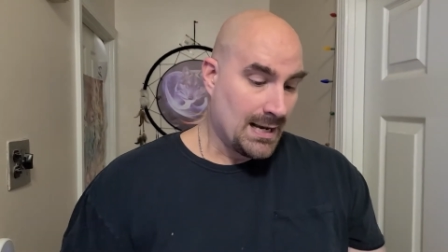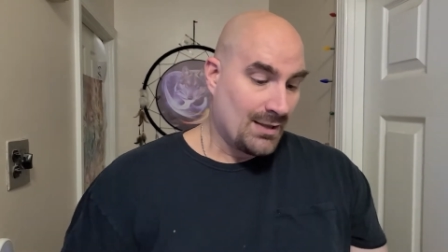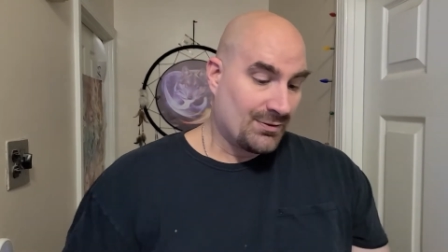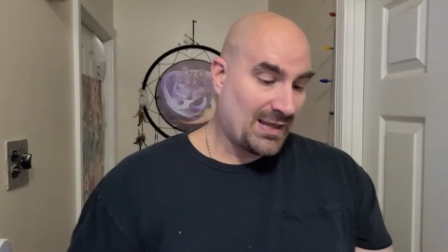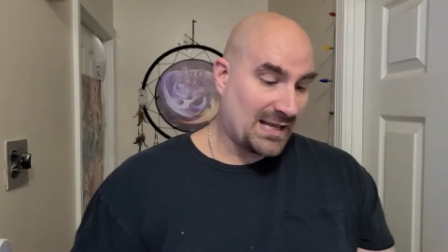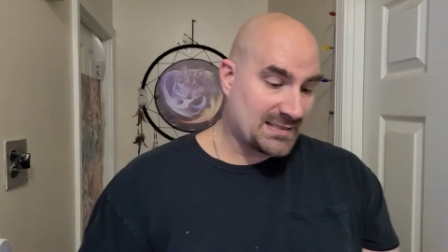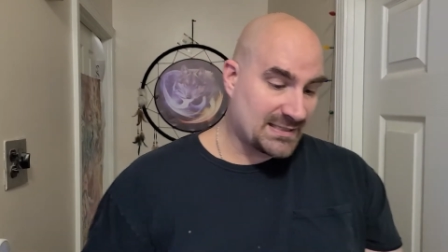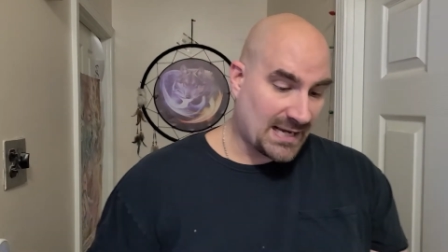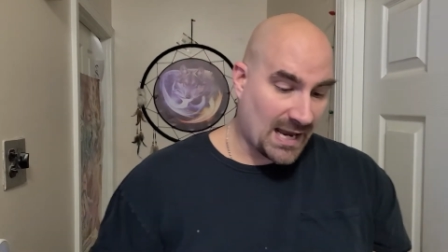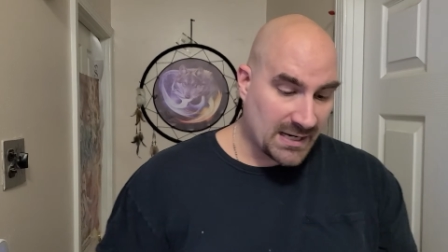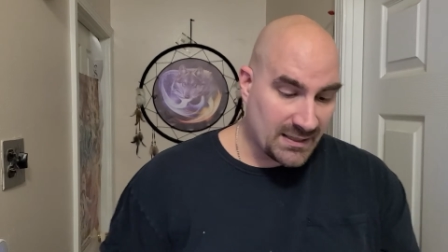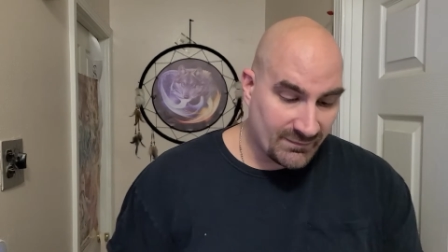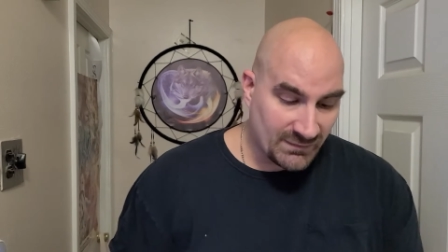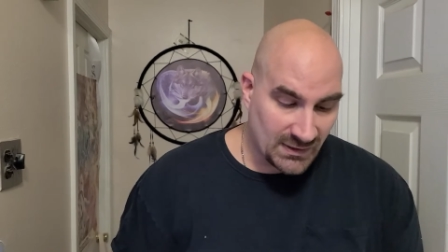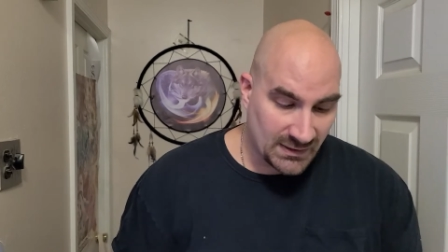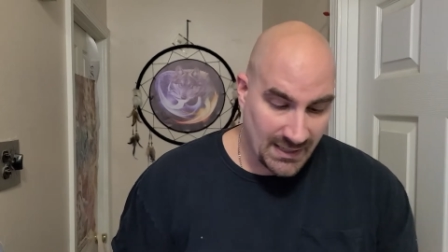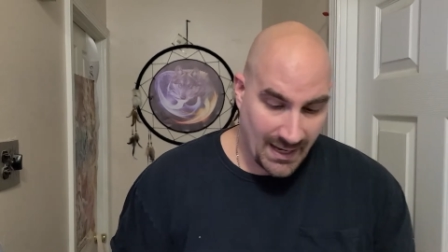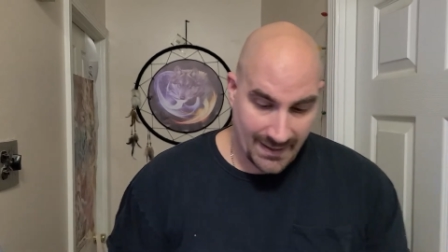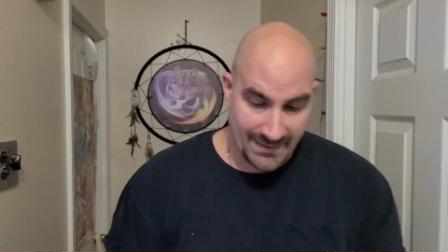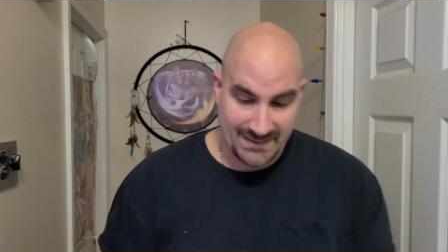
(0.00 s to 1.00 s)
That's kind of the
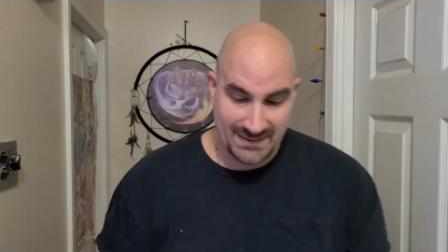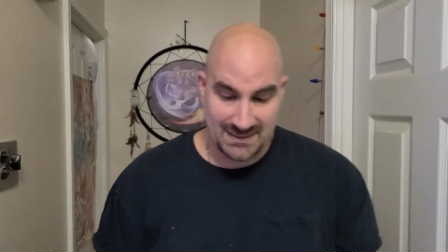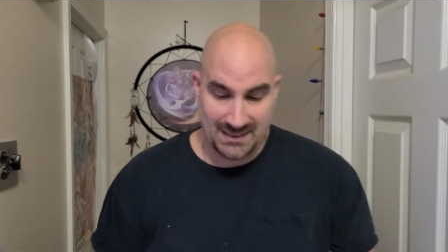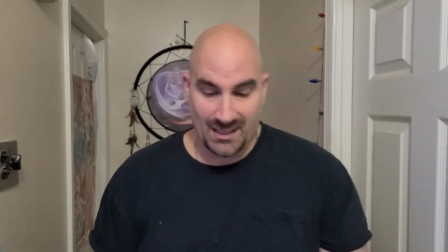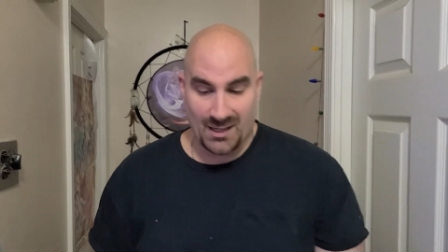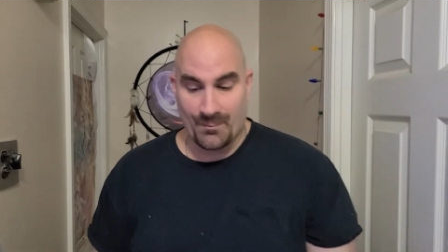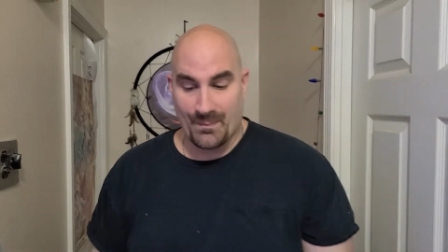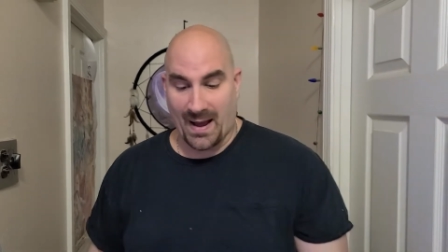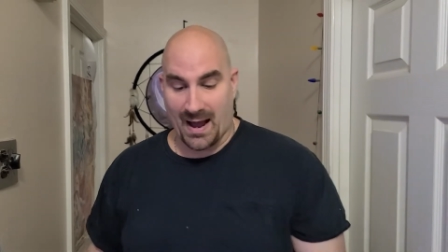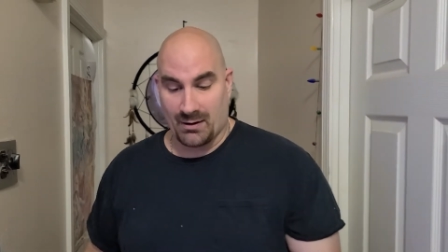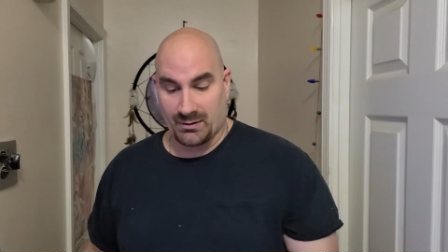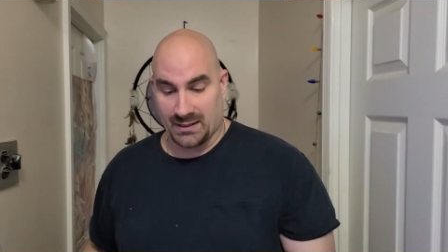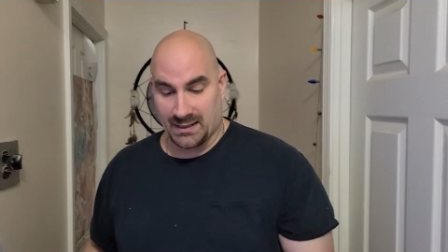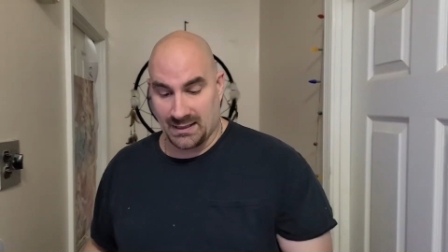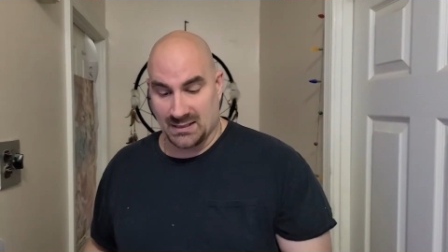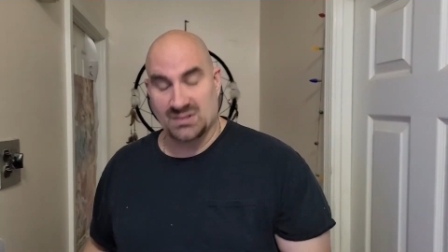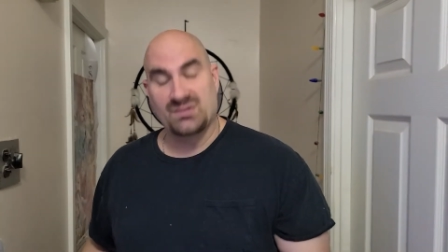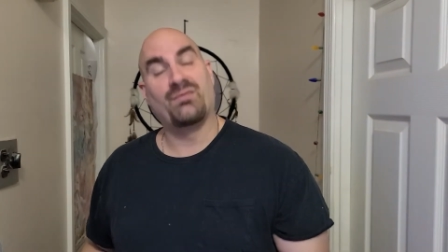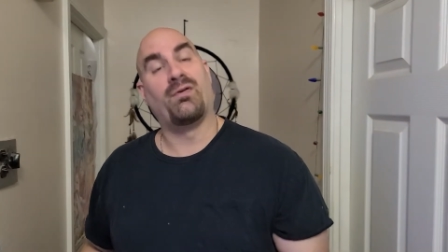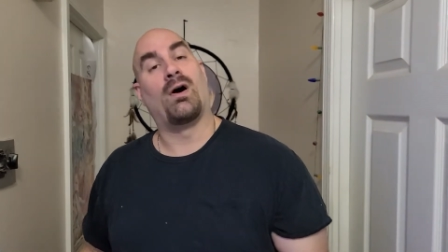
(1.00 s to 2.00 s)
nice thing about it
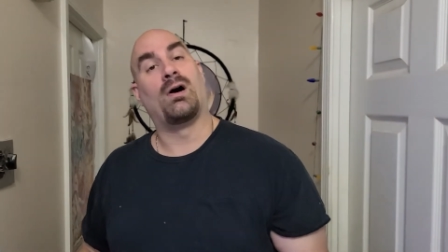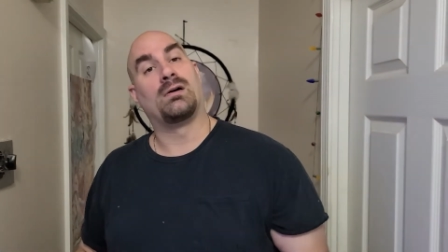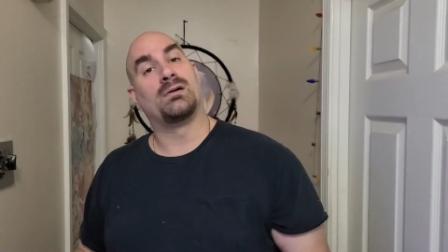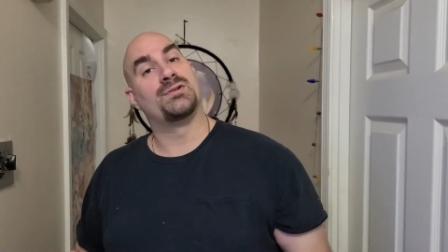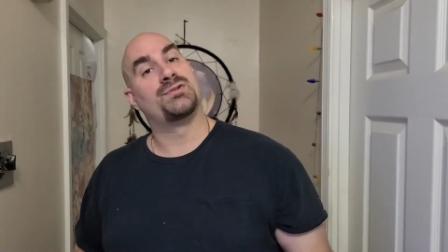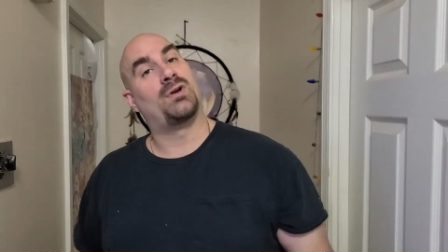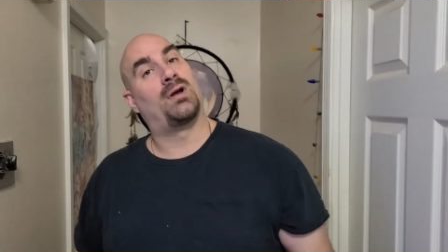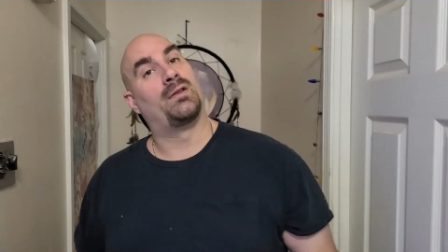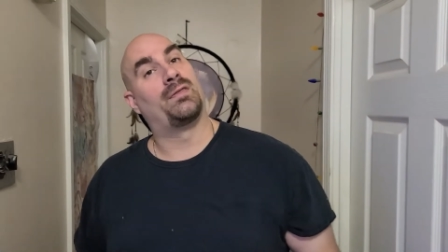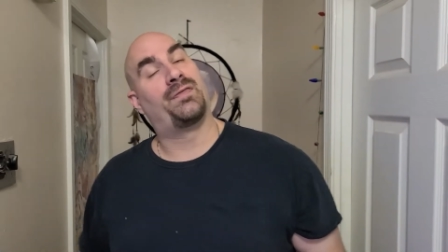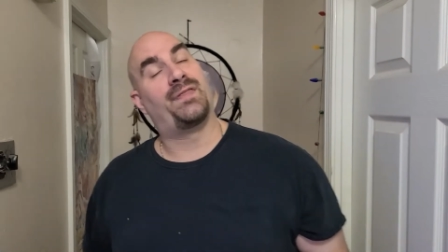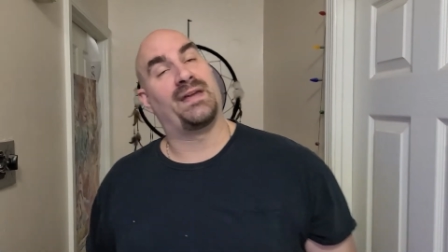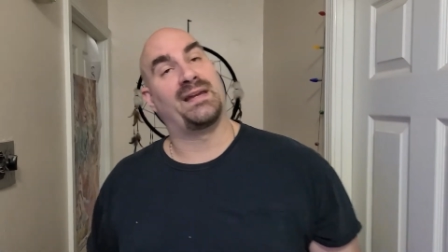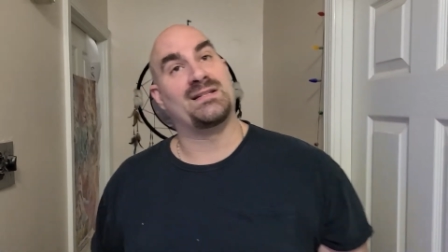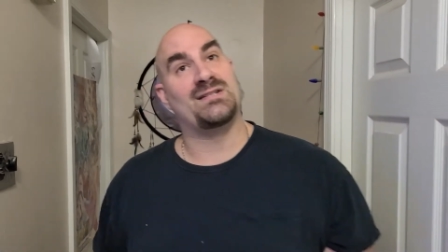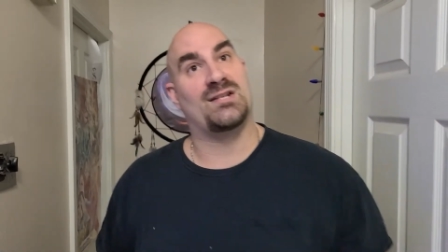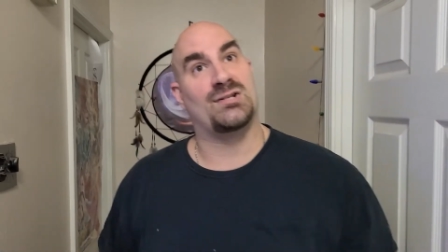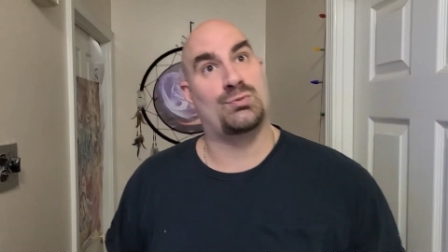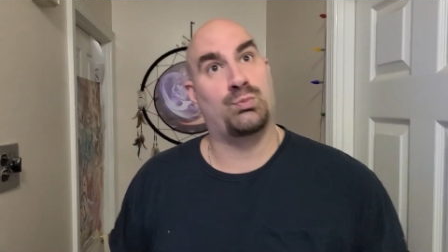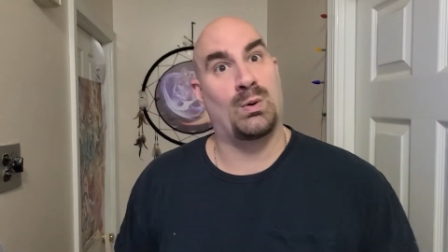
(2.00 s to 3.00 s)
as far as on
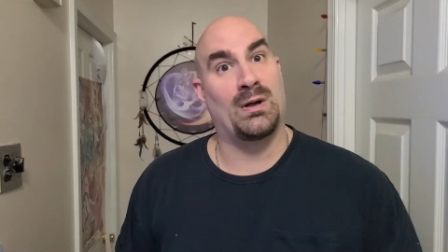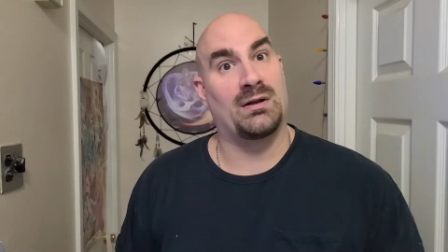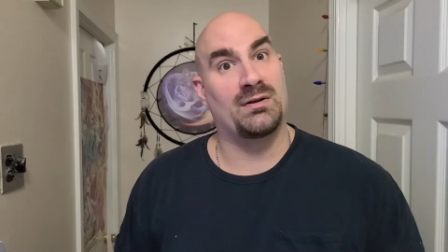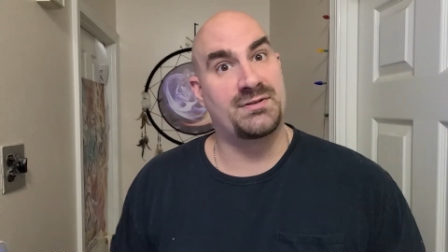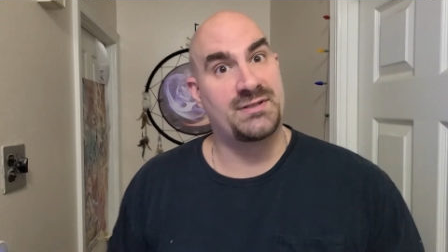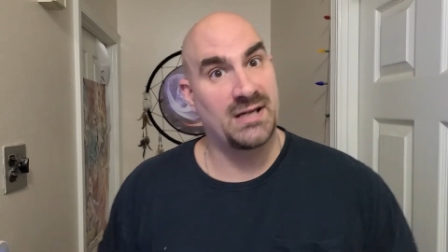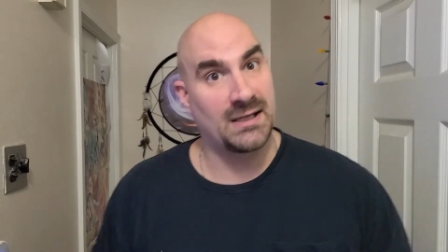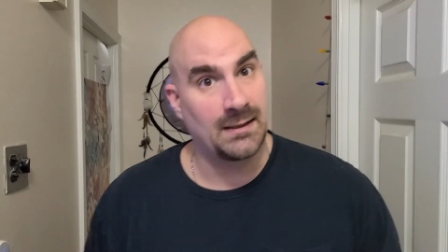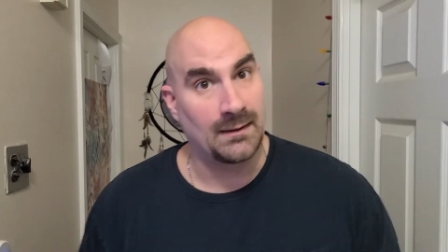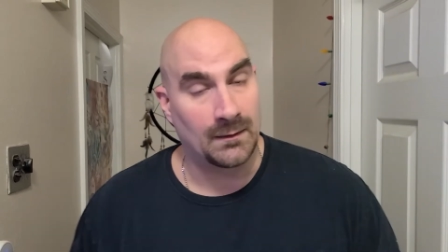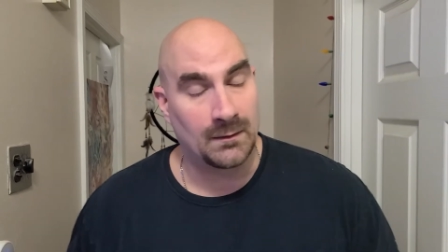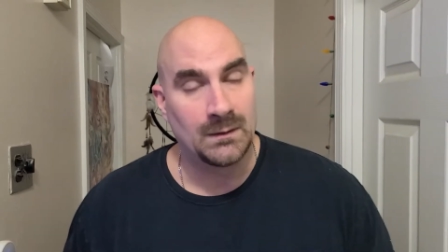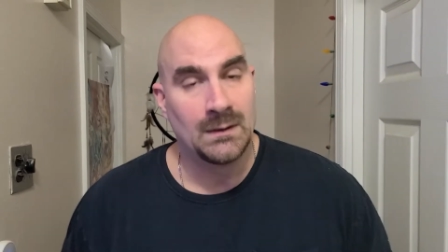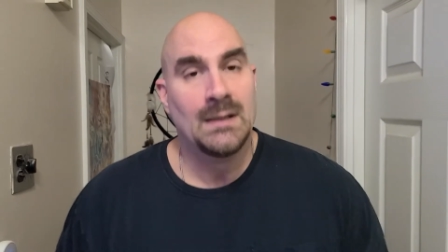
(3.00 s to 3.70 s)
things as well too.